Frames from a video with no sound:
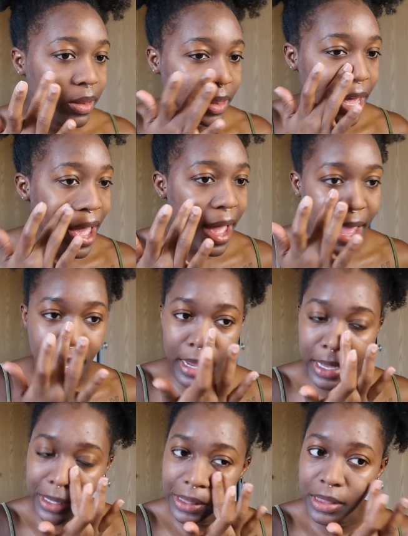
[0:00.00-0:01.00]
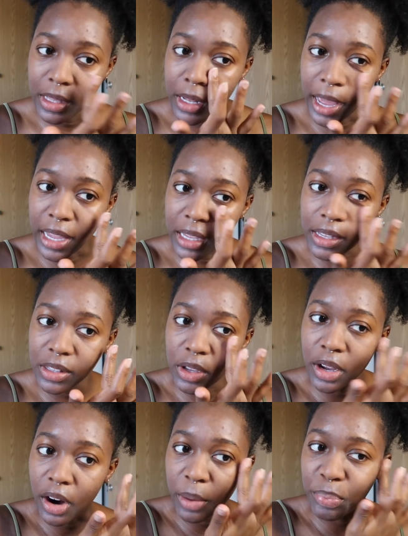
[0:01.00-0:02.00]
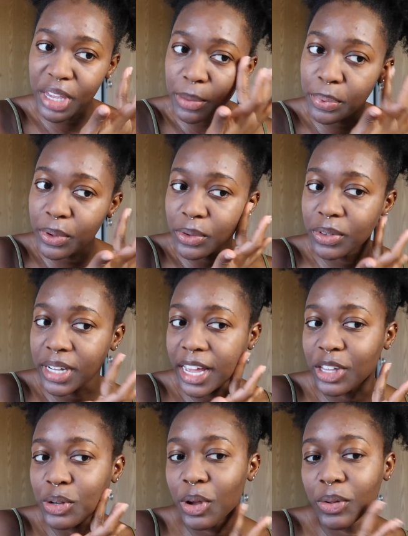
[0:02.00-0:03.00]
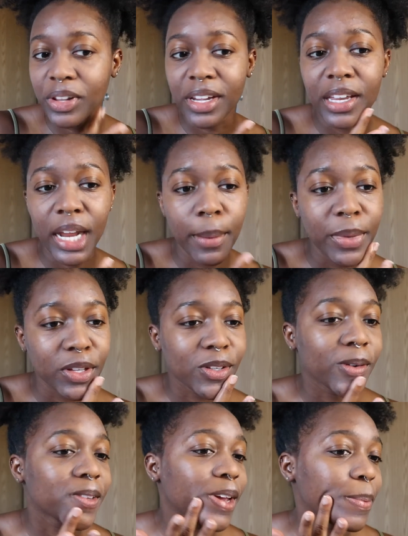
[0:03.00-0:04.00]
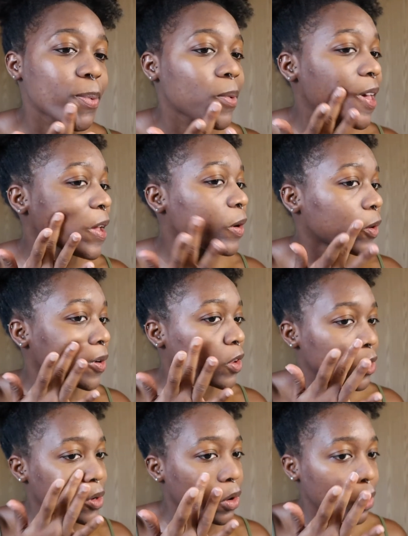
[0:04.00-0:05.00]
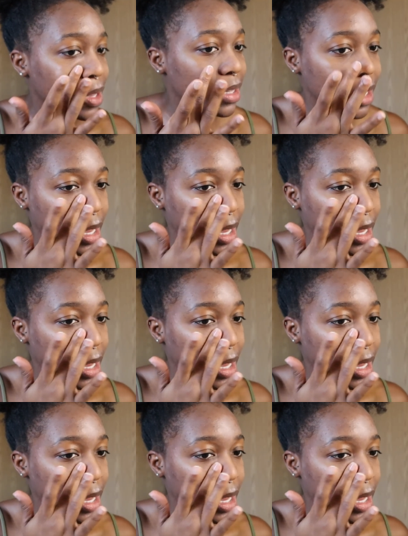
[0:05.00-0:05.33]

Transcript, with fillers: that like are people like you know looking at me a certain type of way or you know is,